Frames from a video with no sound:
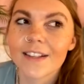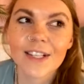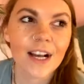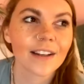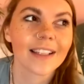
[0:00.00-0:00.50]

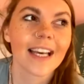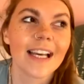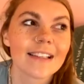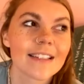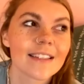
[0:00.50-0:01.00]

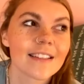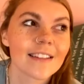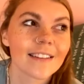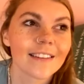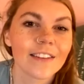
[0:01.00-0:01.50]
sun-kissed
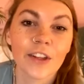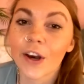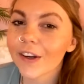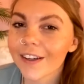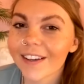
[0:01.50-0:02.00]

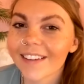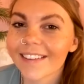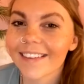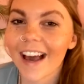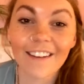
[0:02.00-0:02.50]
look
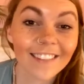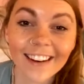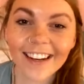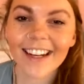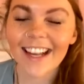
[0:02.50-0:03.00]
ever.